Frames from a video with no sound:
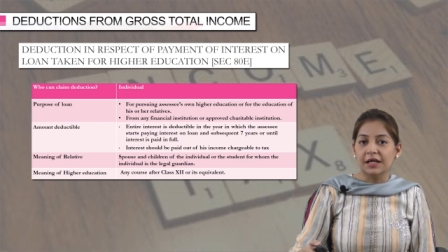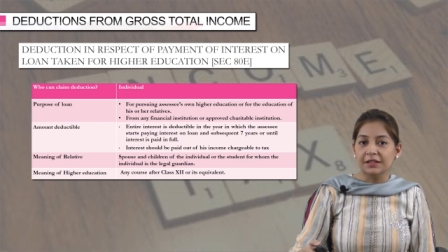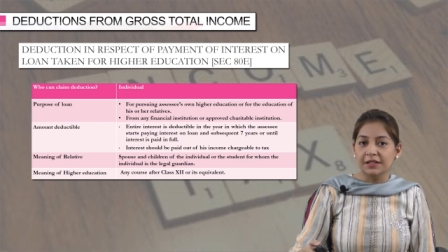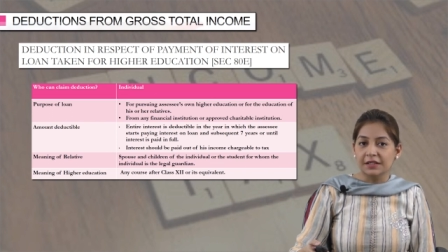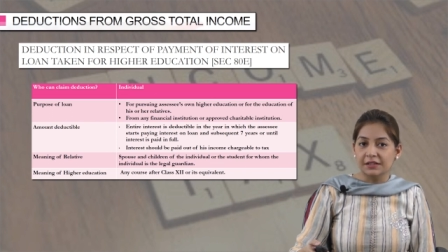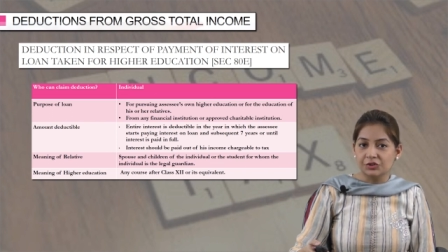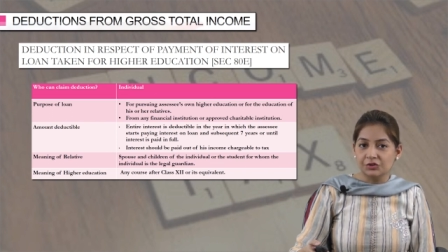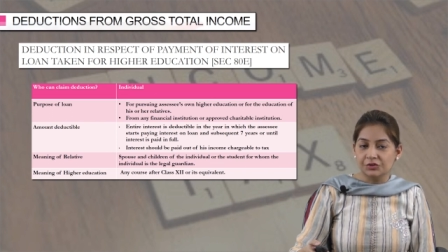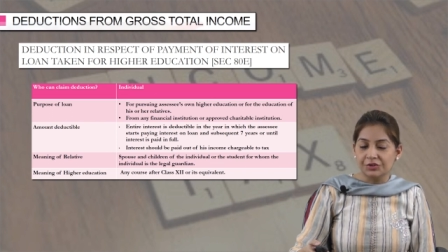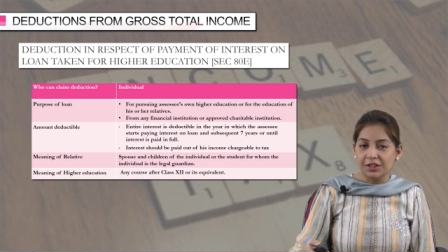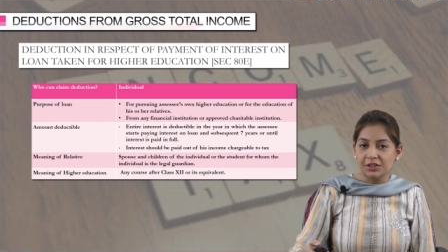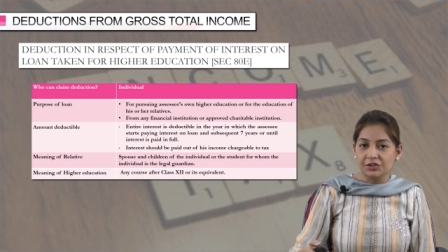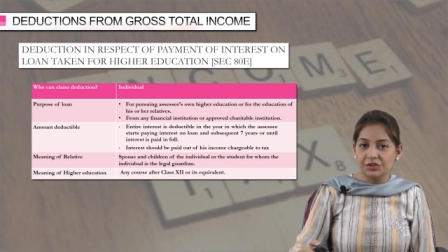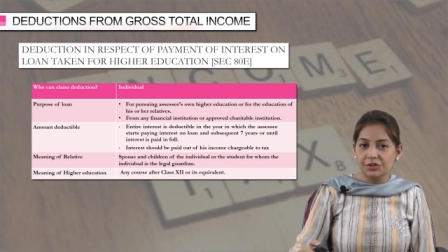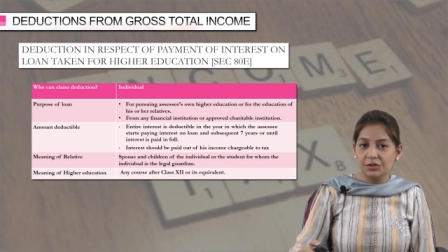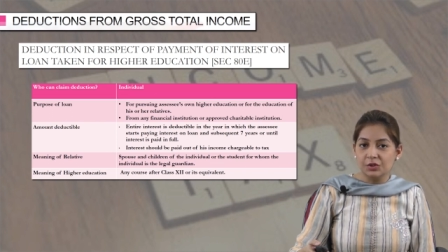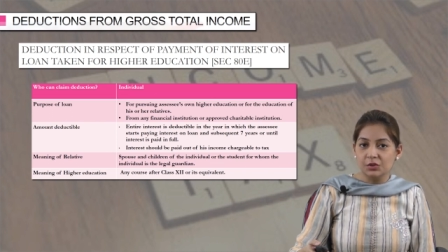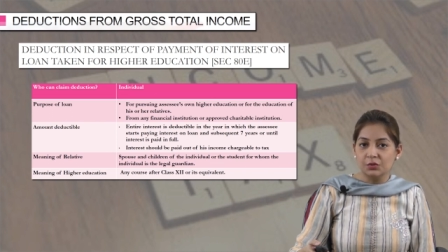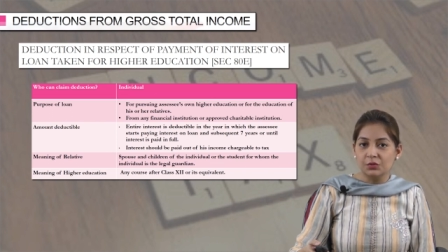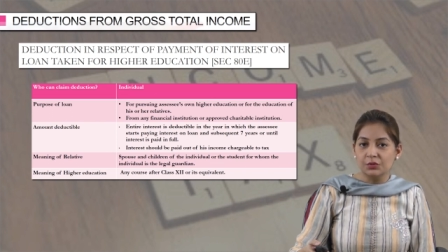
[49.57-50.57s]
an
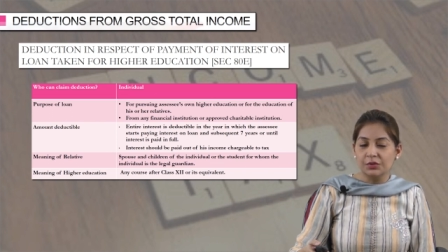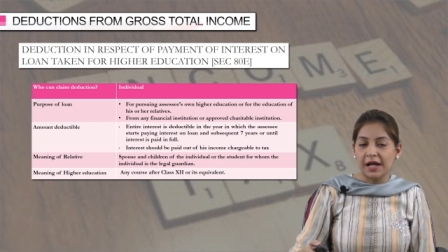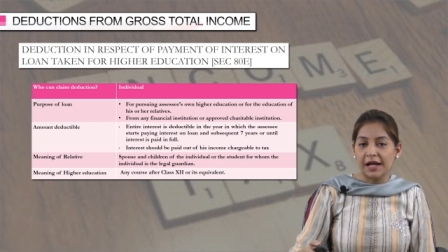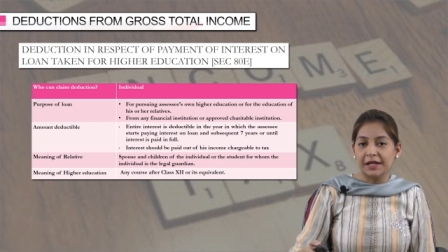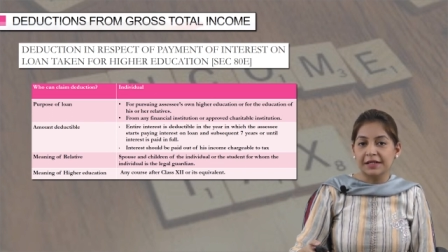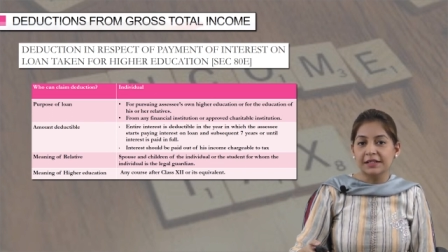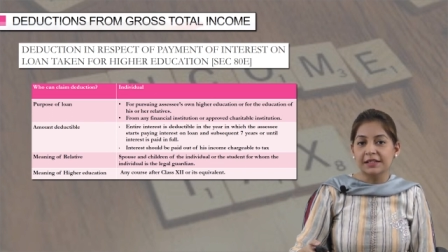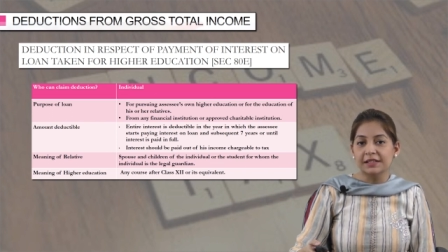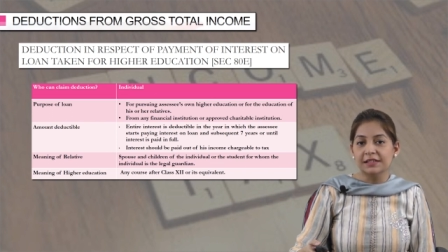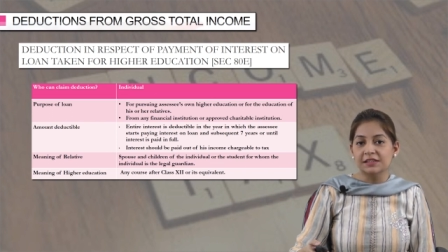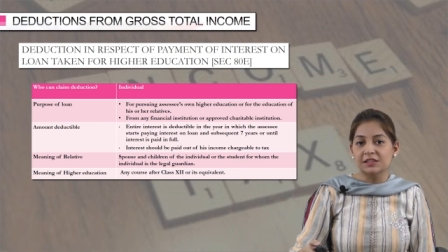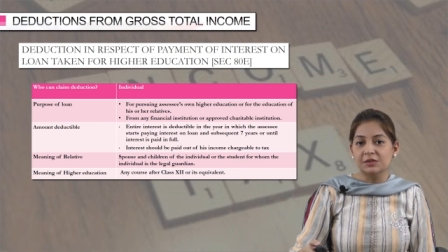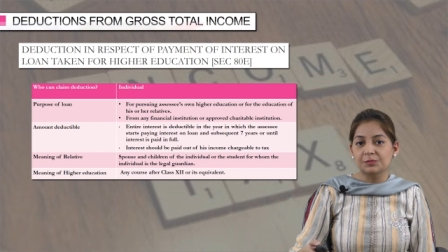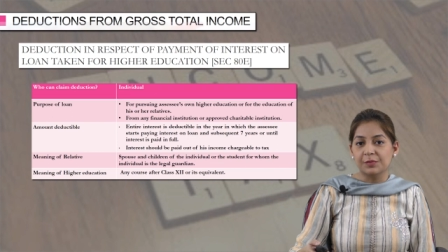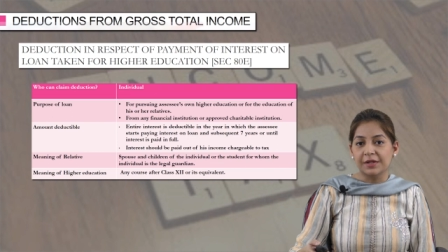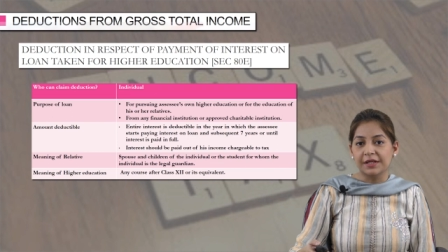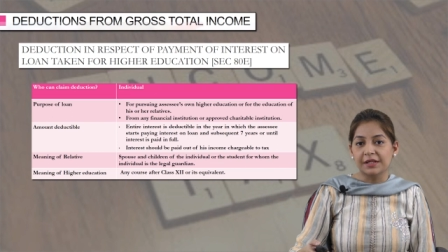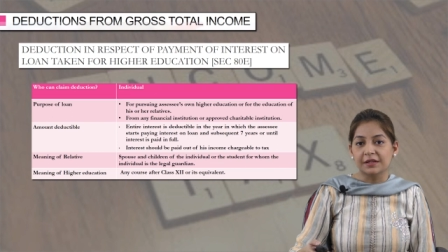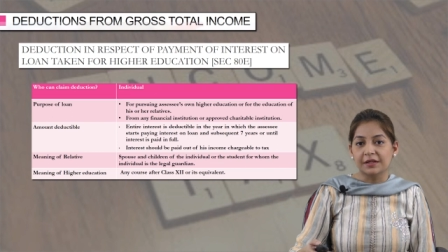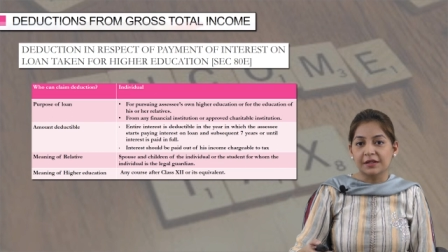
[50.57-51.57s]
education loan and he is
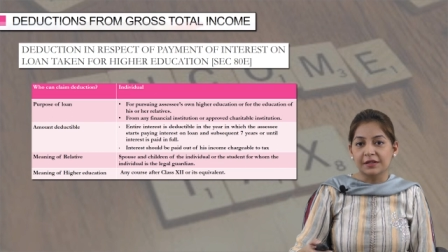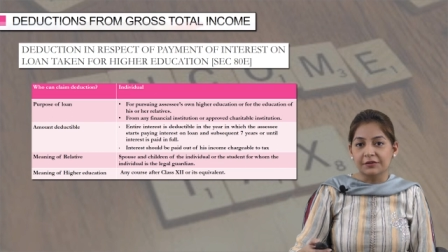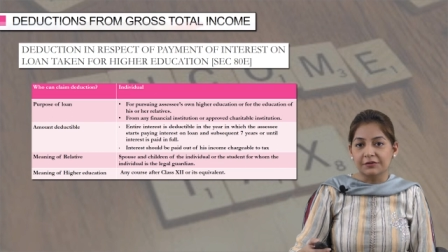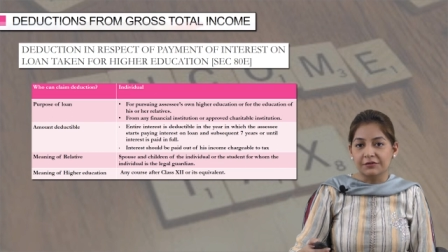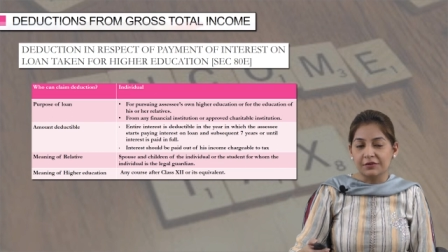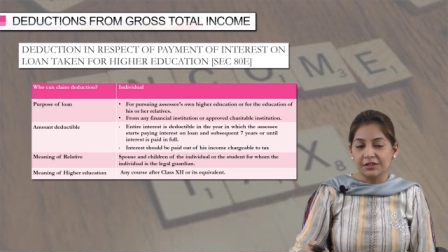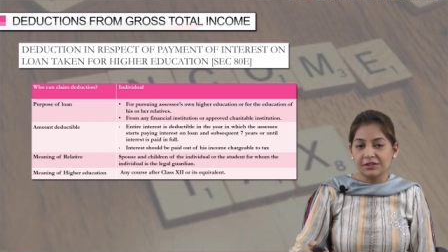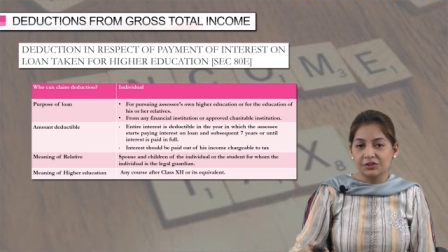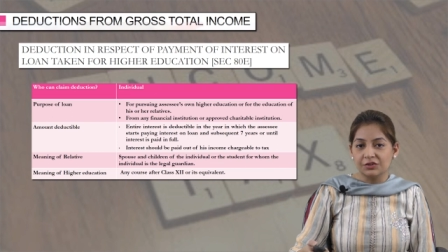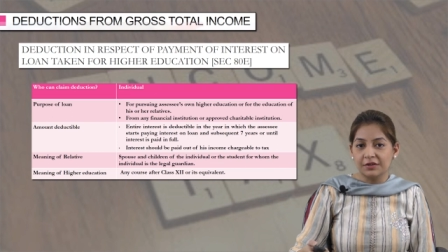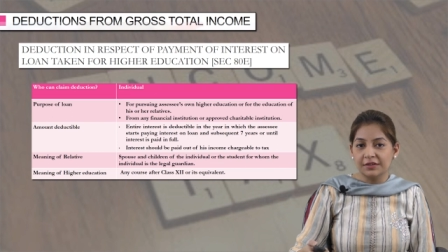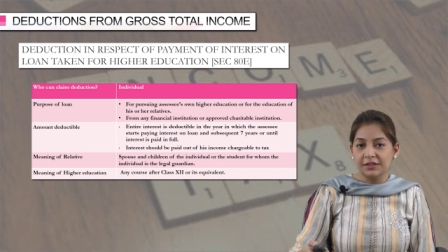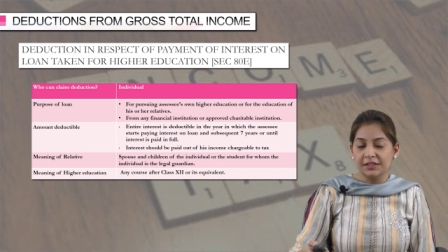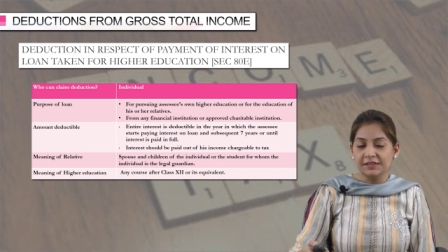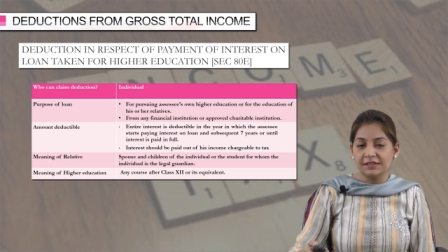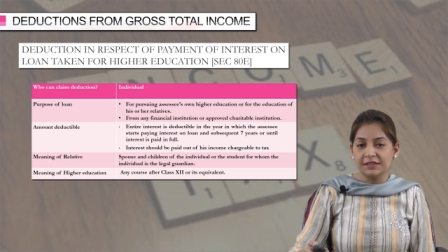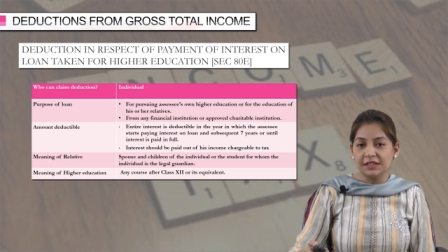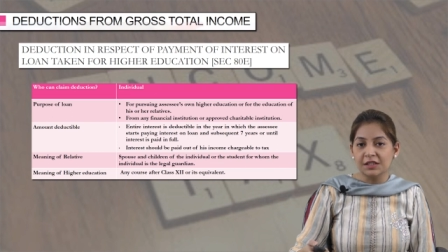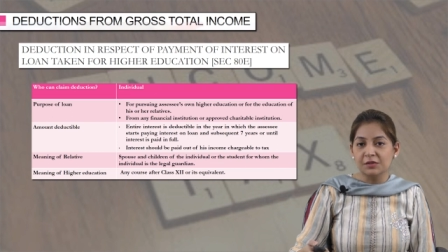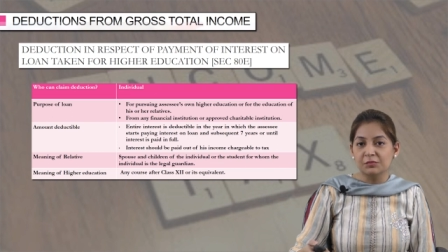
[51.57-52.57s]
paying interest on
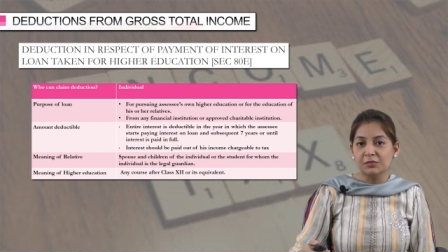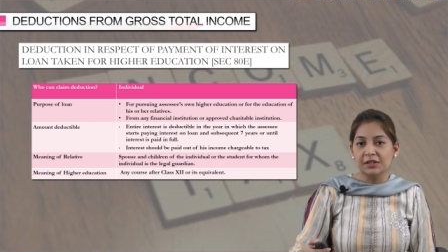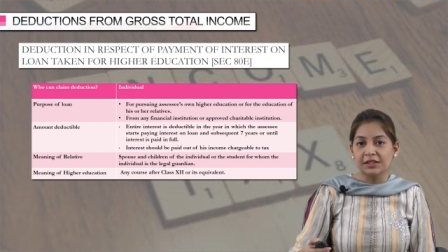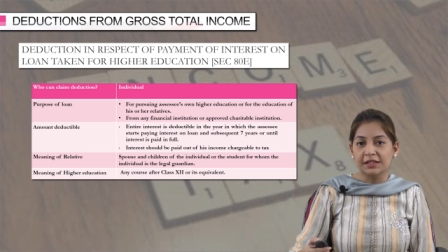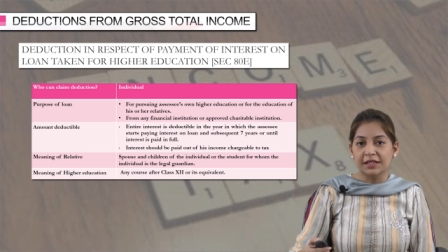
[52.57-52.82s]
the same,